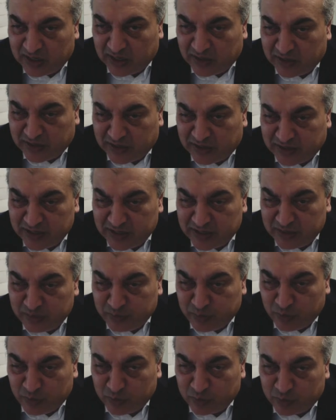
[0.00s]
Now, that is
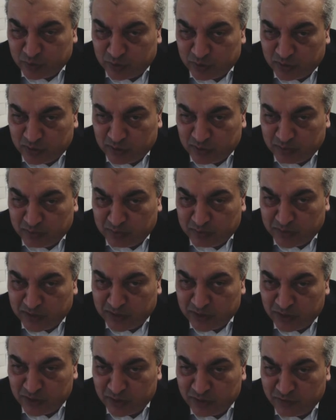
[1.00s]
important
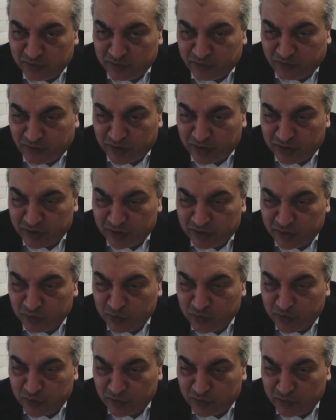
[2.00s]
because
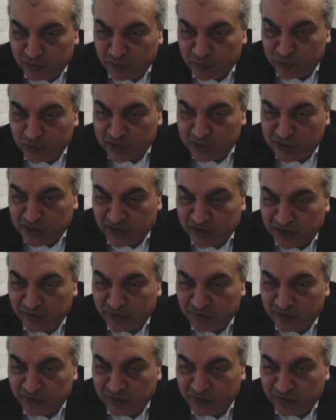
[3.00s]
funds will, of course,